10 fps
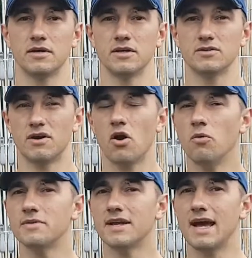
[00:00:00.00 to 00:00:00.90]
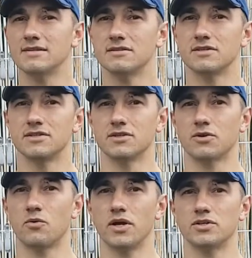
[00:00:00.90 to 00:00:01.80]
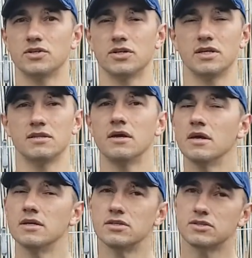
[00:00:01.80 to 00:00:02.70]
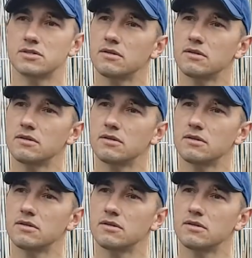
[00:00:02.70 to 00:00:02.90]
So I hope that answers your question, and just